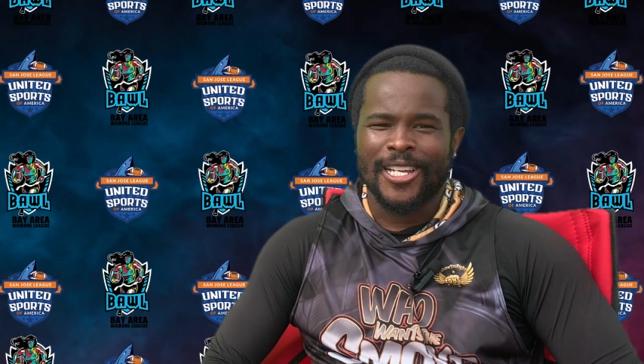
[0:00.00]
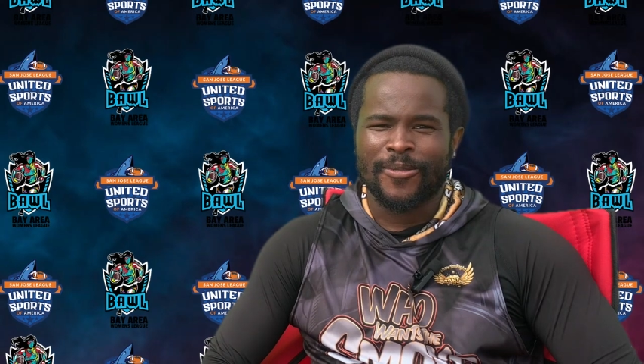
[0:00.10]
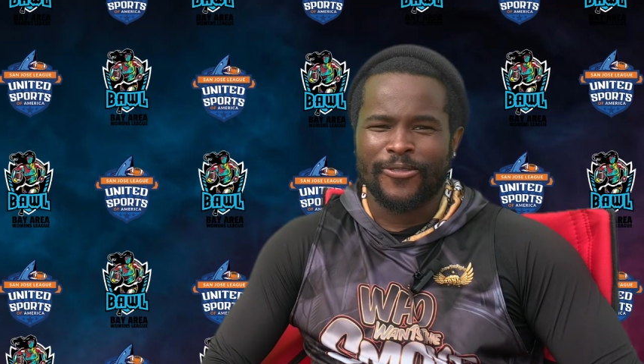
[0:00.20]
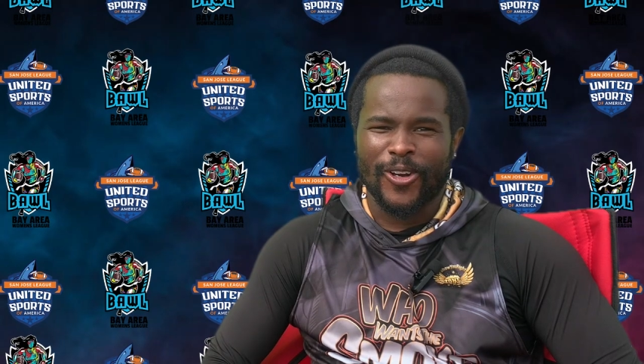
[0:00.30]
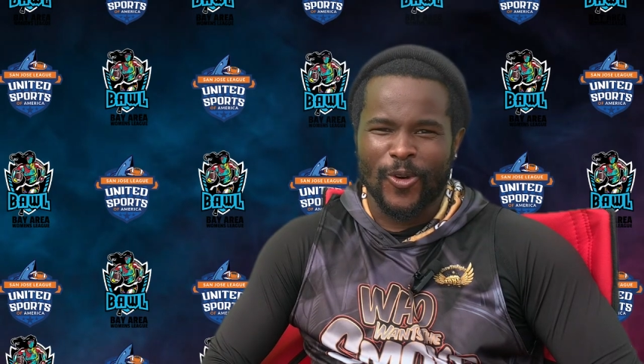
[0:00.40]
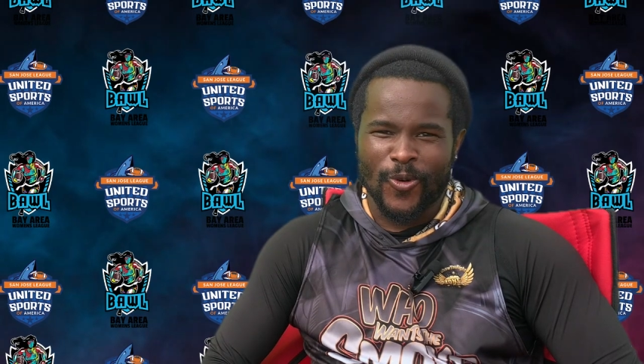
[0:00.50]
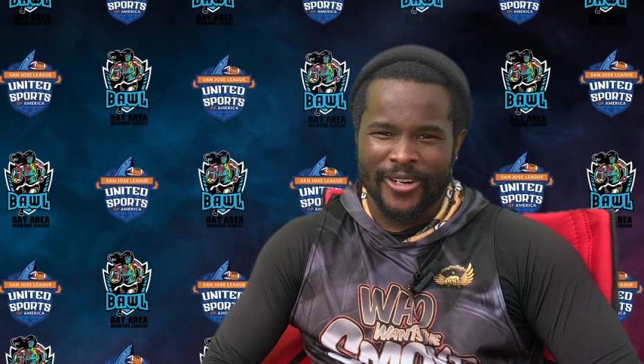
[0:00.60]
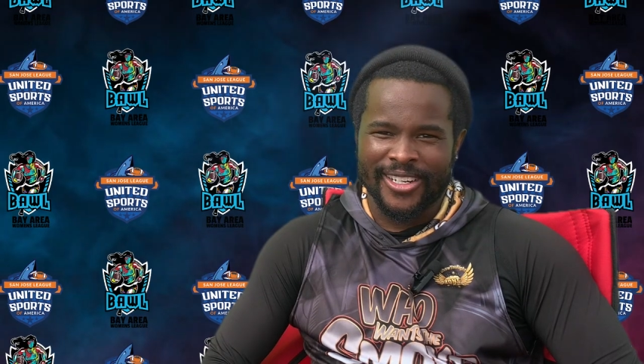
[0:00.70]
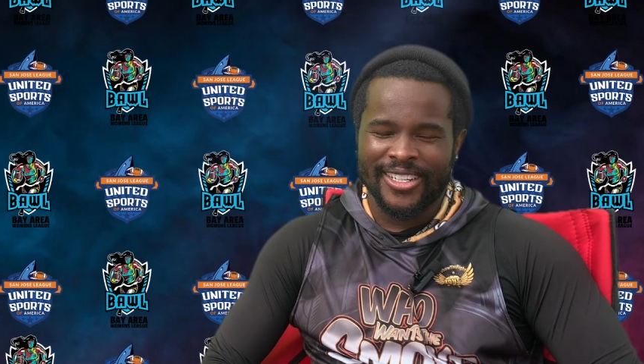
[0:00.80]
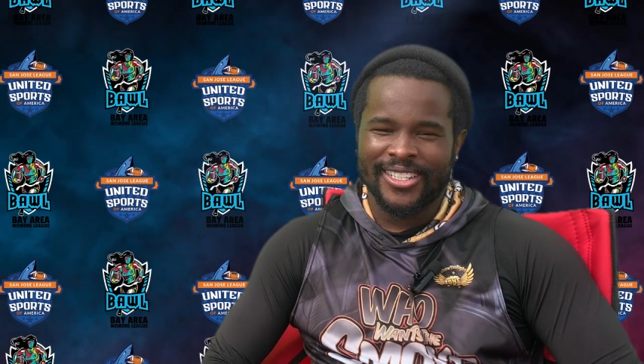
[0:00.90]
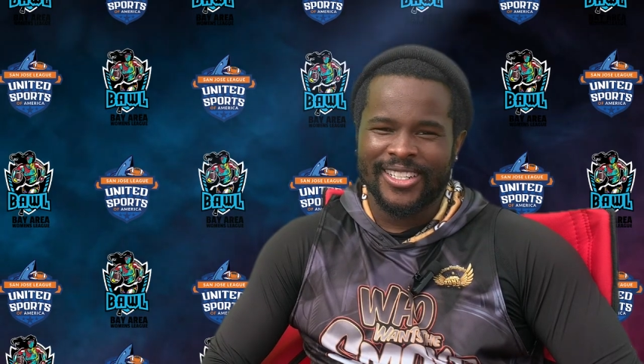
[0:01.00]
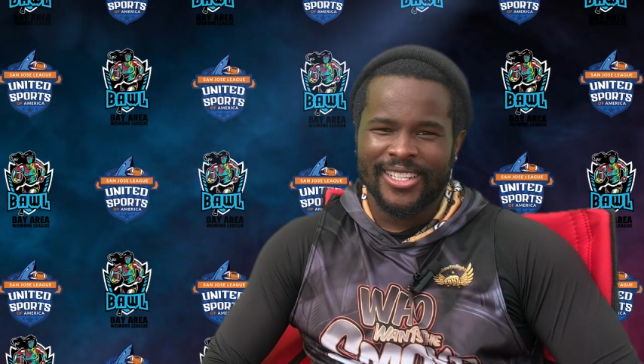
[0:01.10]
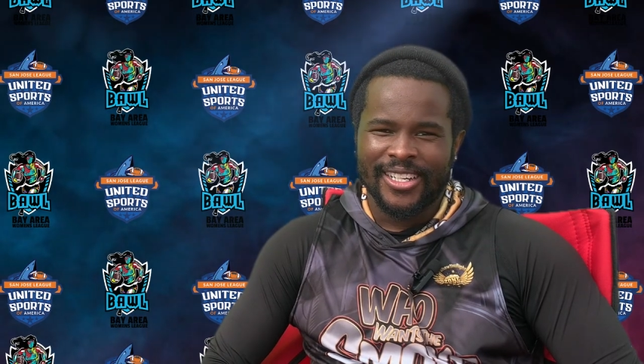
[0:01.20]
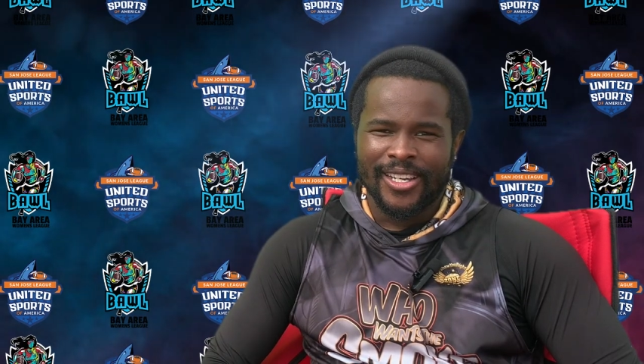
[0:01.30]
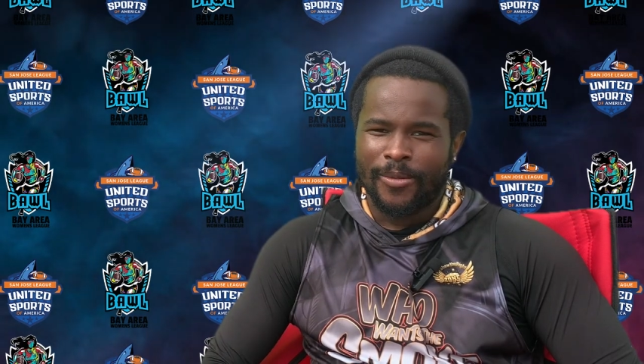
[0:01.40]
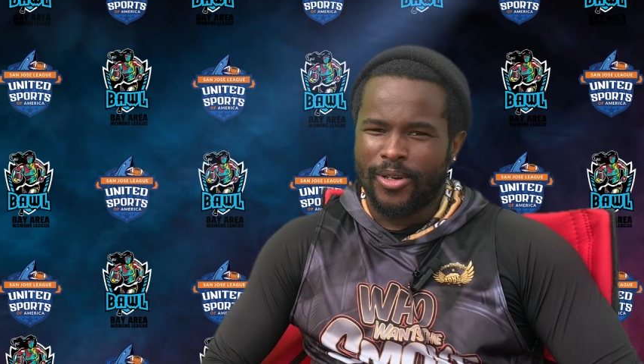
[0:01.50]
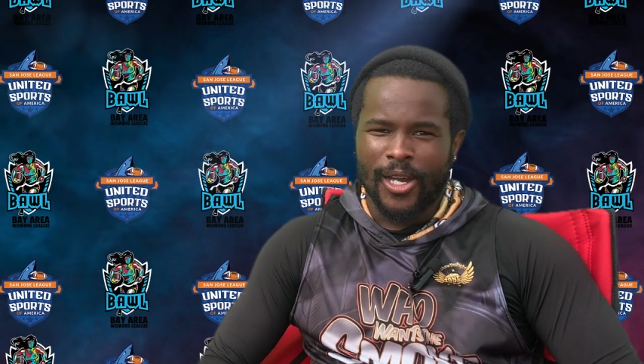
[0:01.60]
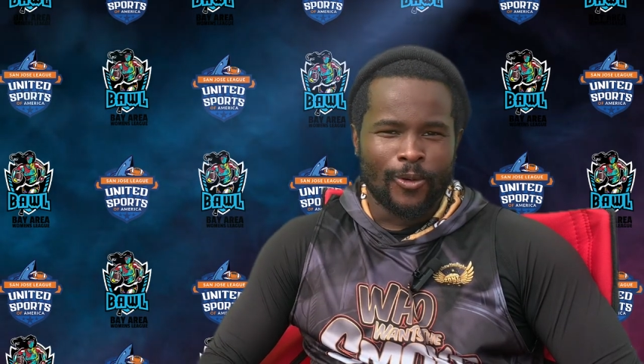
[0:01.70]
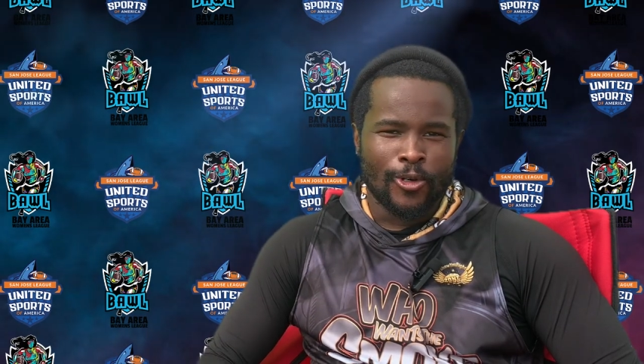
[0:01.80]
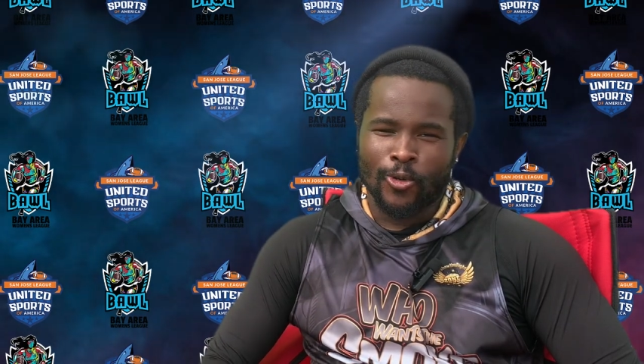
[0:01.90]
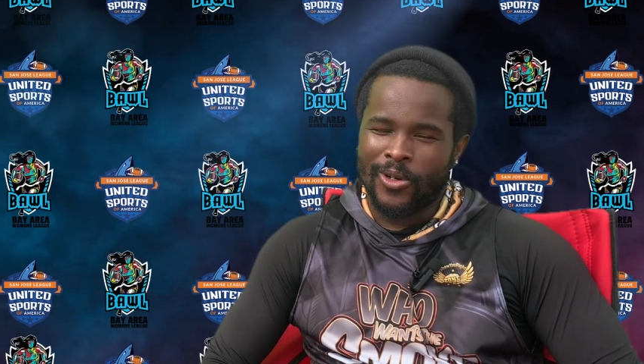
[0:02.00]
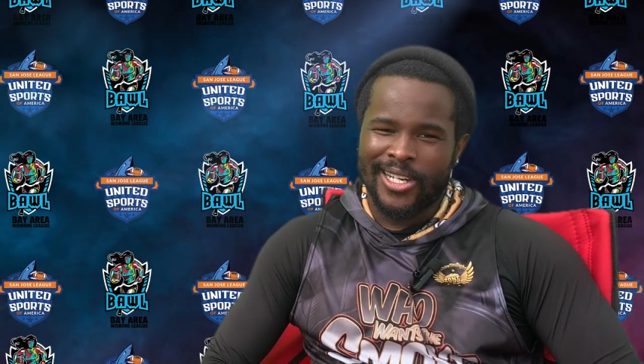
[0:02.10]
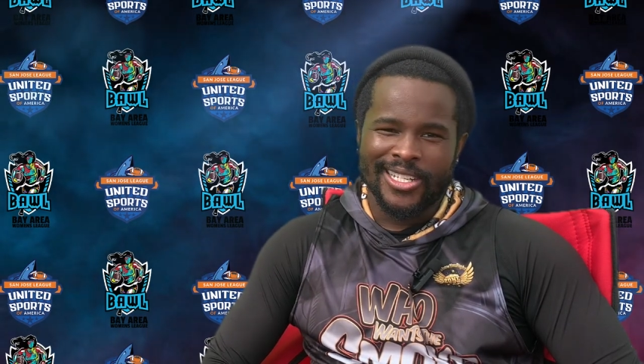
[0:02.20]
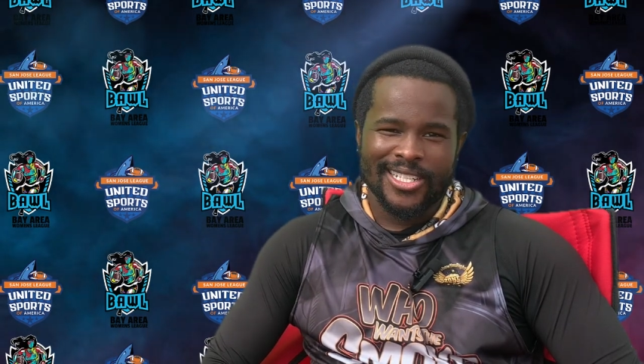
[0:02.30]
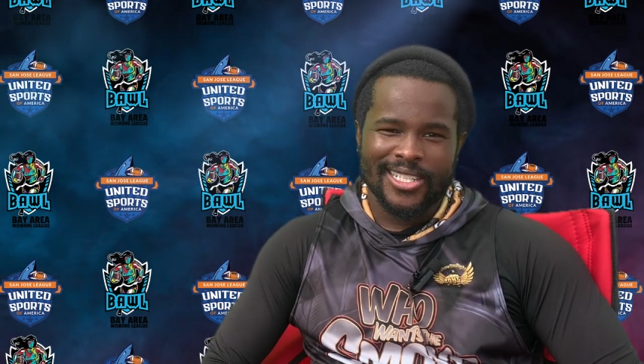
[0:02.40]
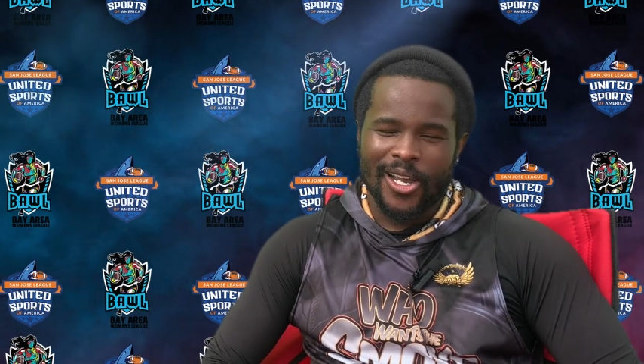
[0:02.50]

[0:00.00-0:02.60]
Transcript: I prefer corner, but I will rush.